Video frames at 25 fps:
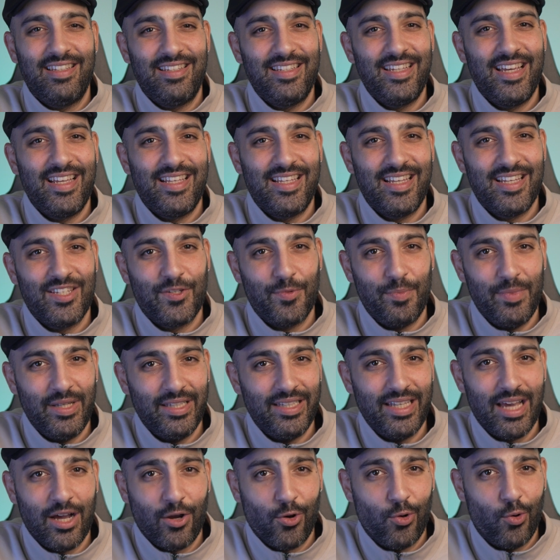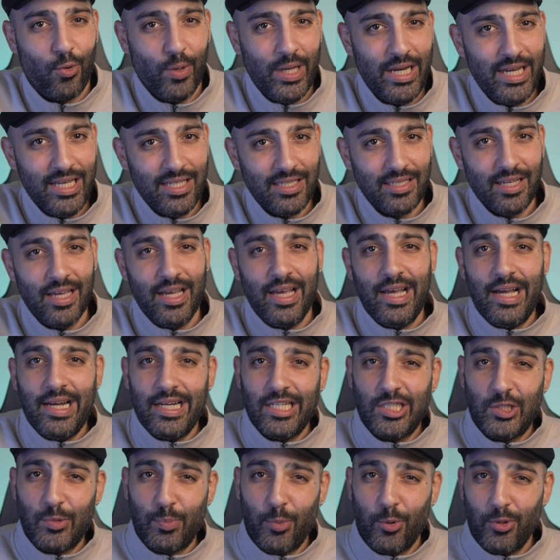C S S media queries,
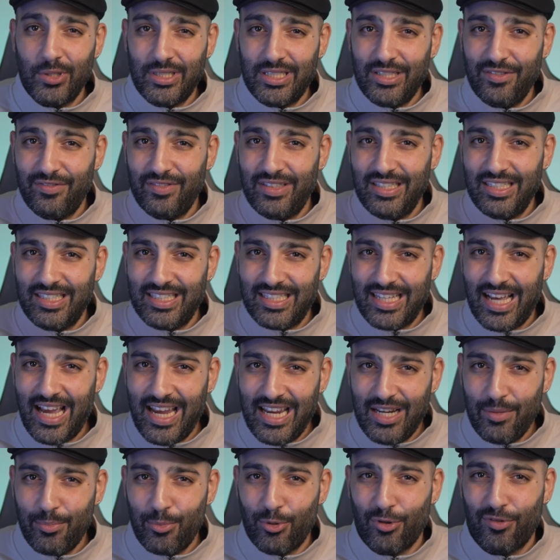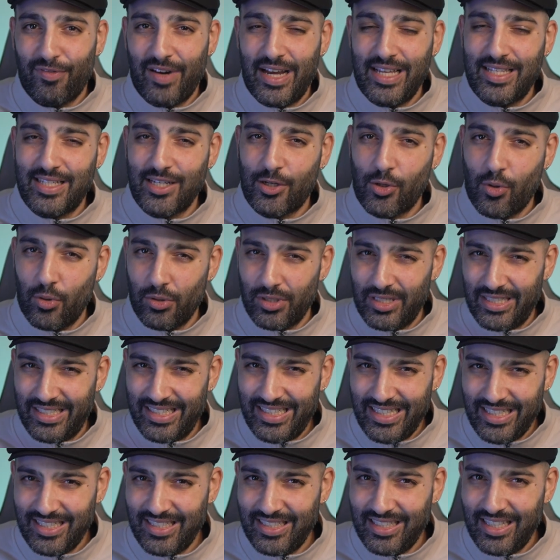responsive design provides a
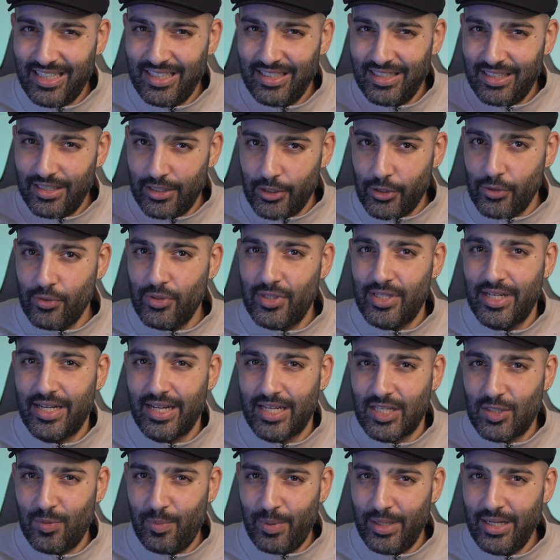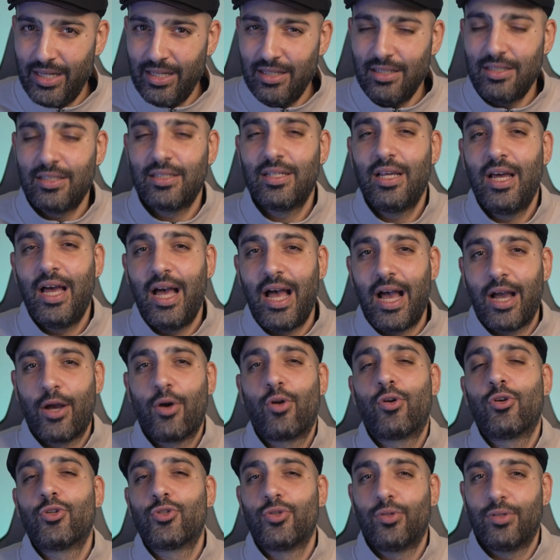consistent user experience
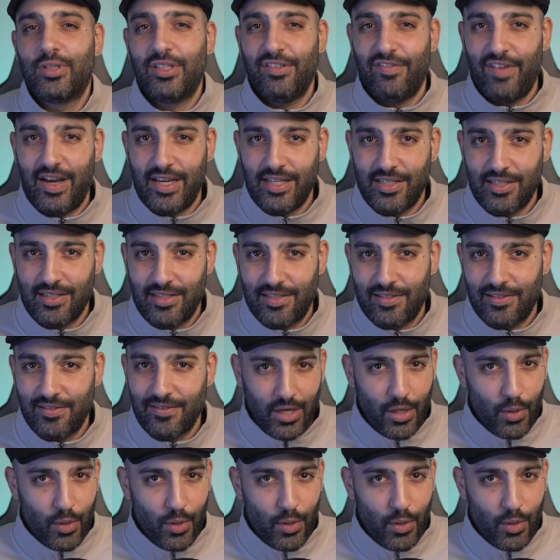across all devices.